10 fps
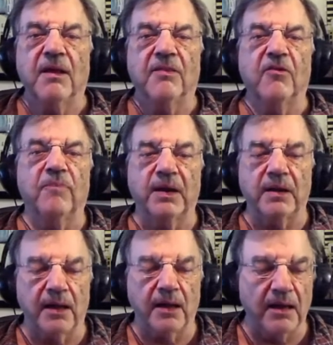There have
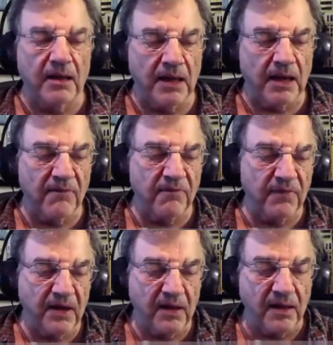been a lot
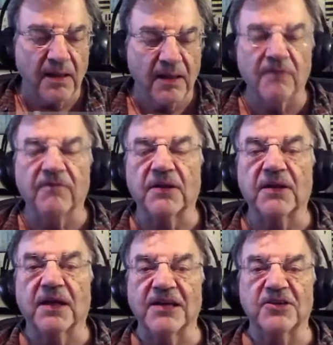of
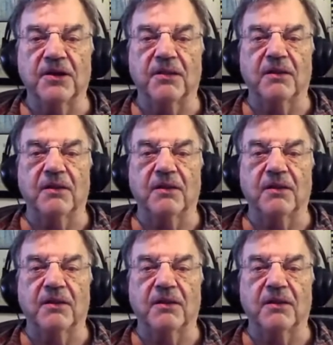investigations,